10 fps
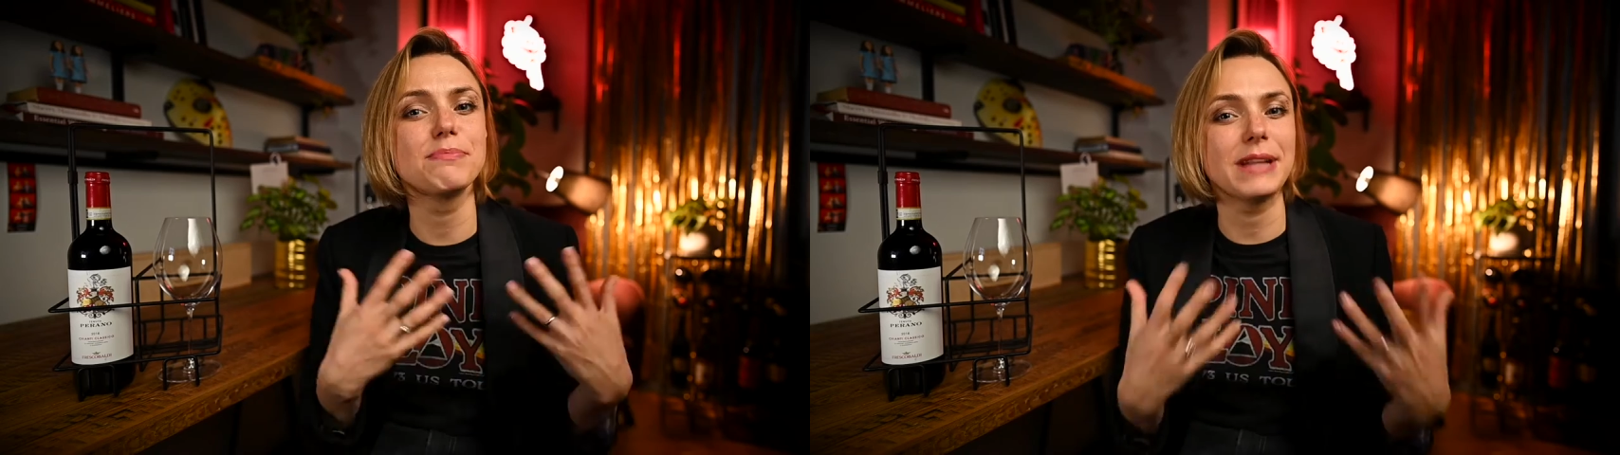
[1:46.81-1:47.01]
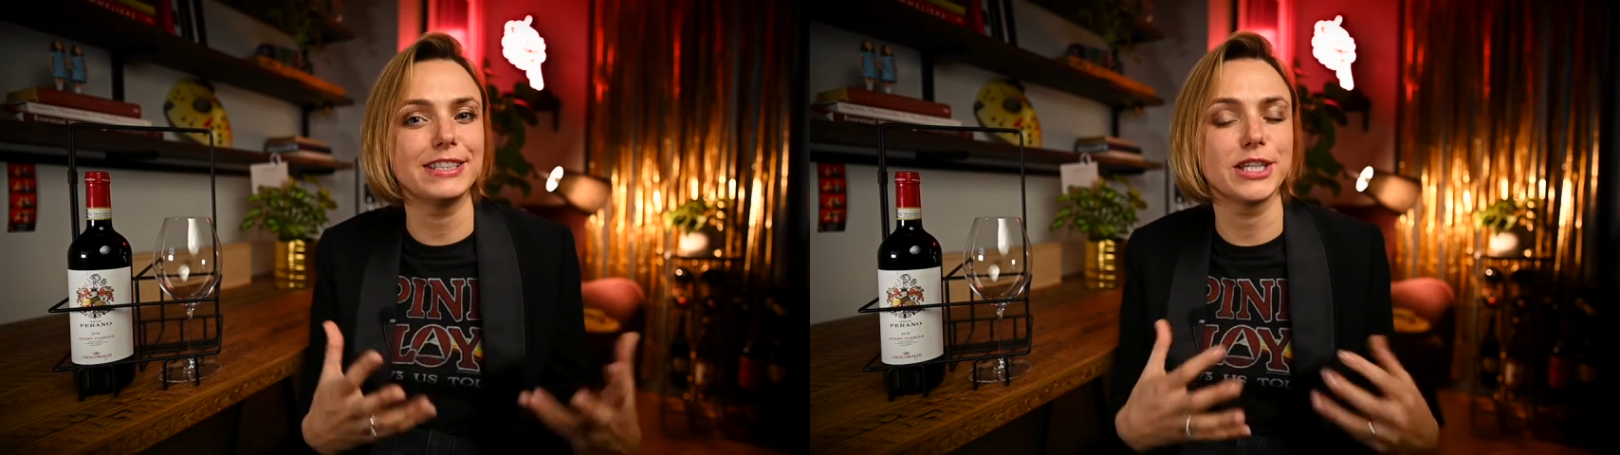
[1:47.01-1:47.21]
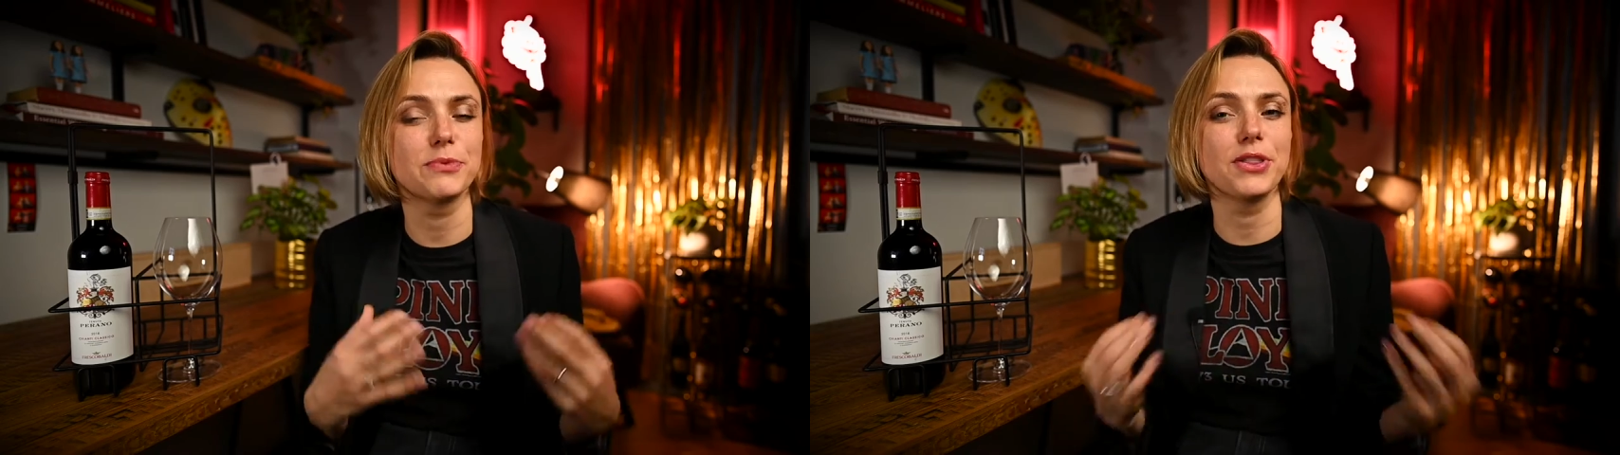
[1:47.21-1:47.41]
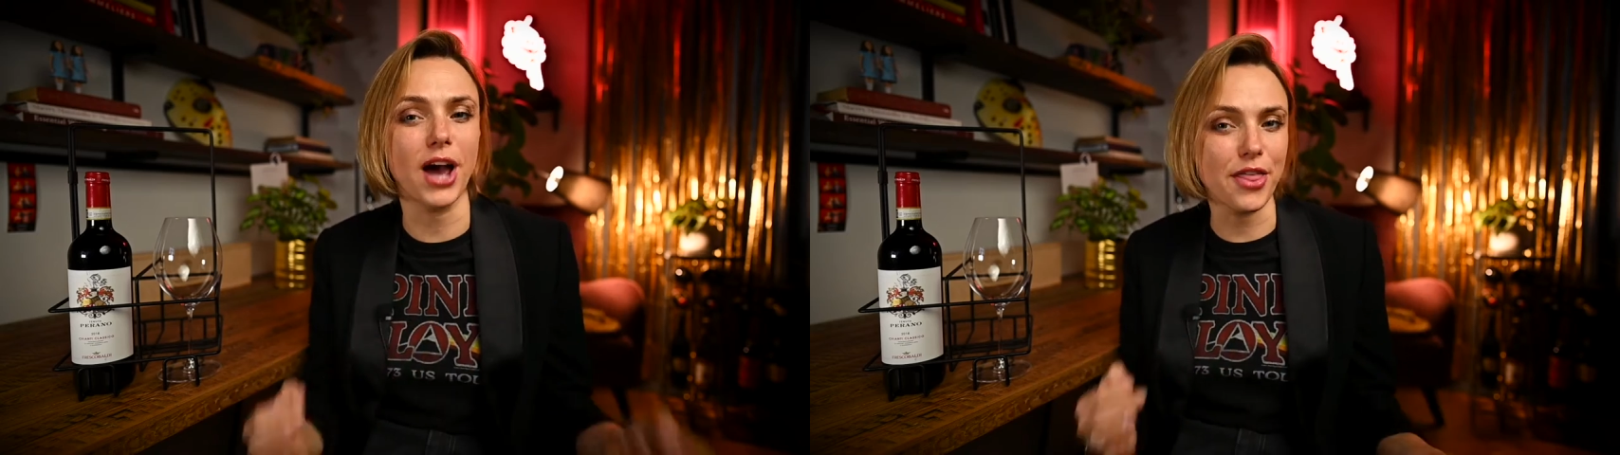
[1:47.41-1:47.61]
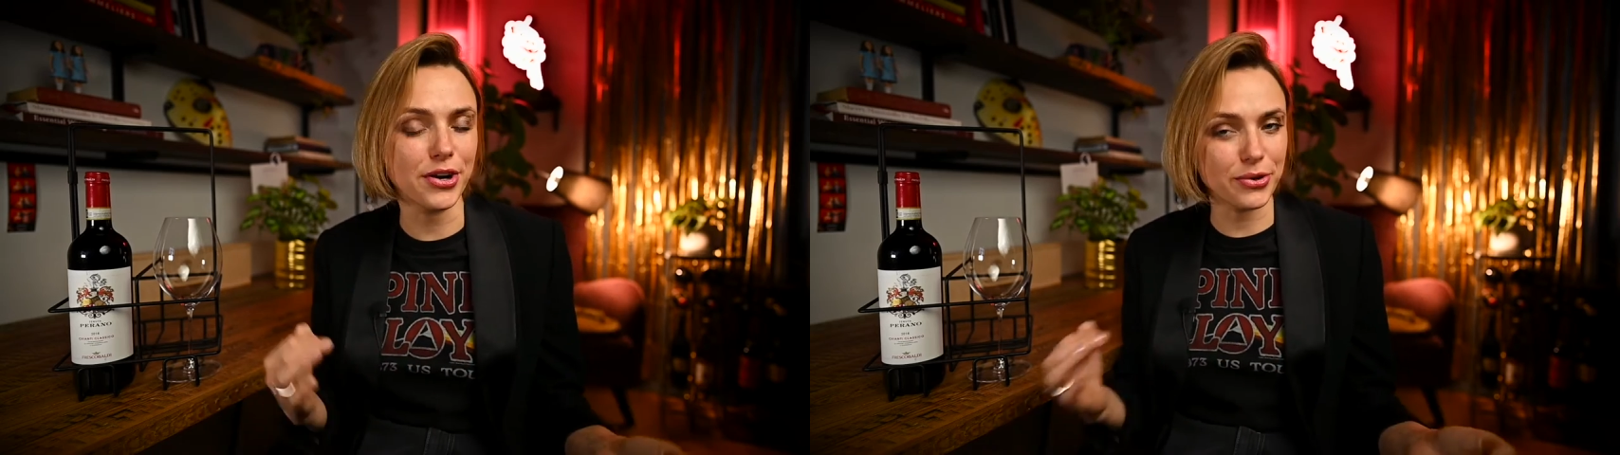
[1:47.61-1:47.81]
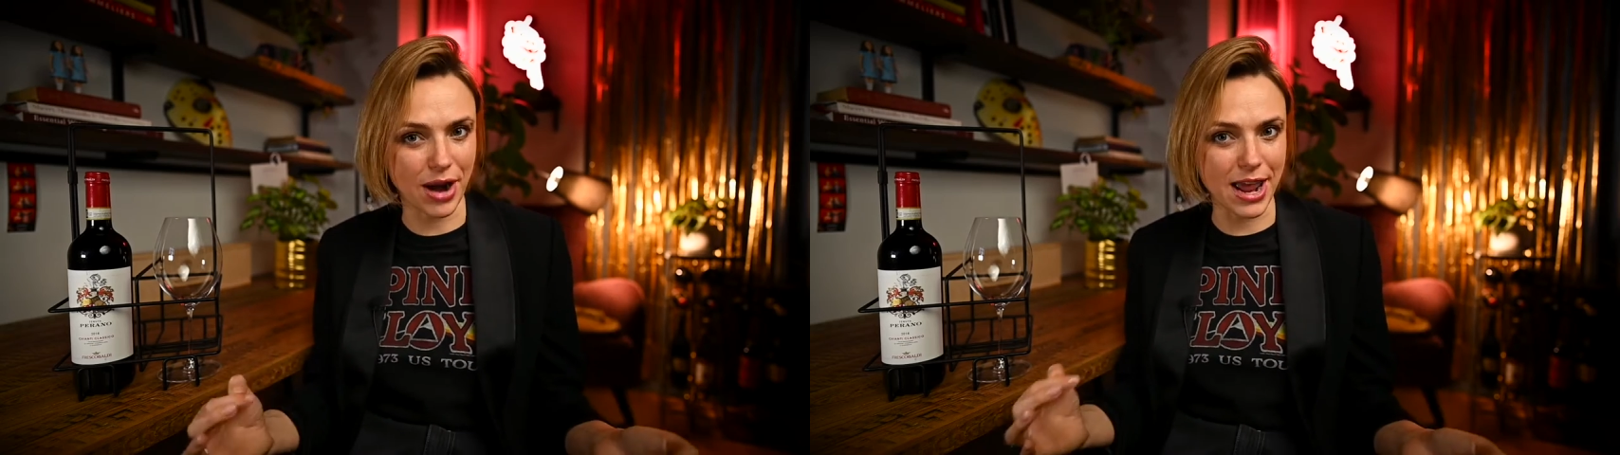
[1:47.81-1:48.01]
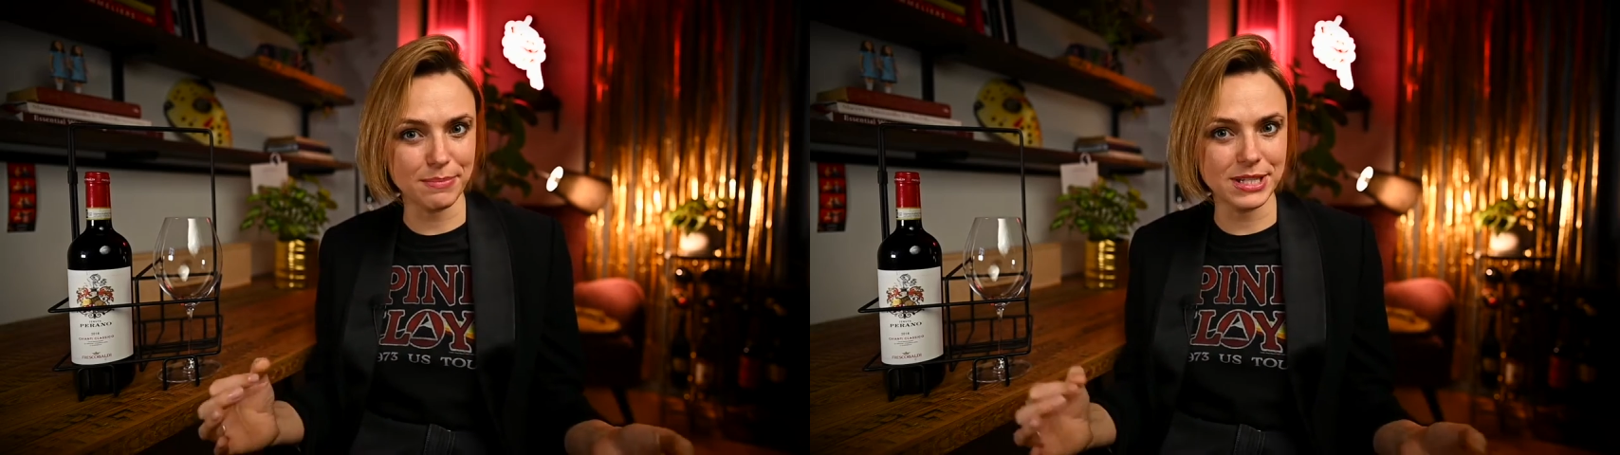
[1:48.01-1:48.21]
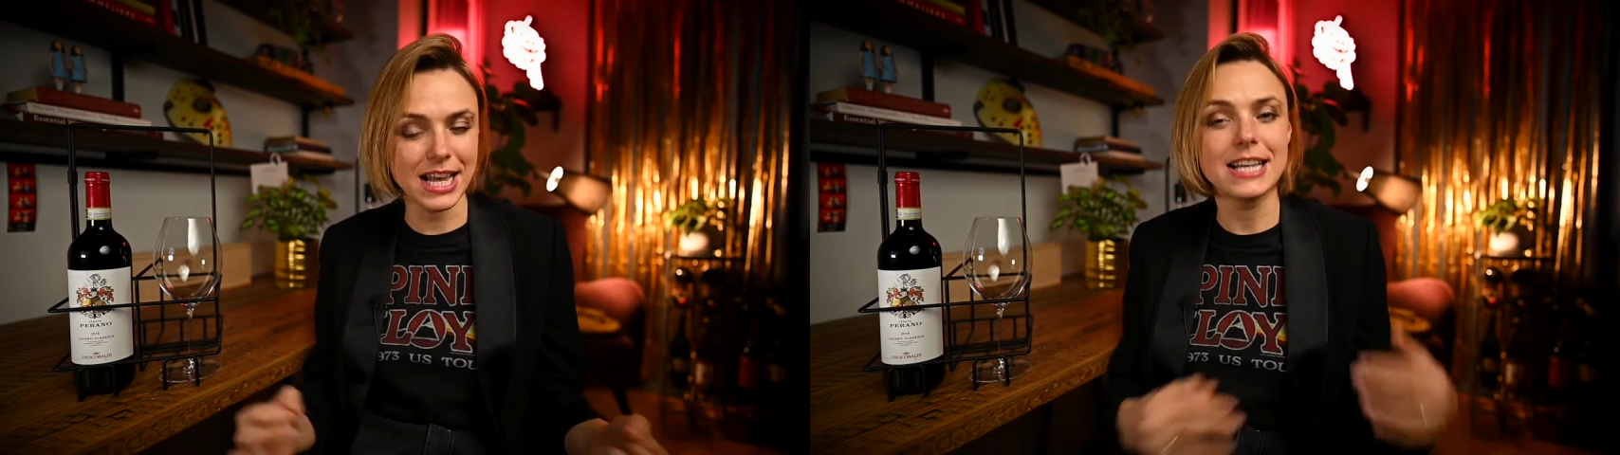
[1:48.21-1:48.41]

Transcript: blended with other grapes,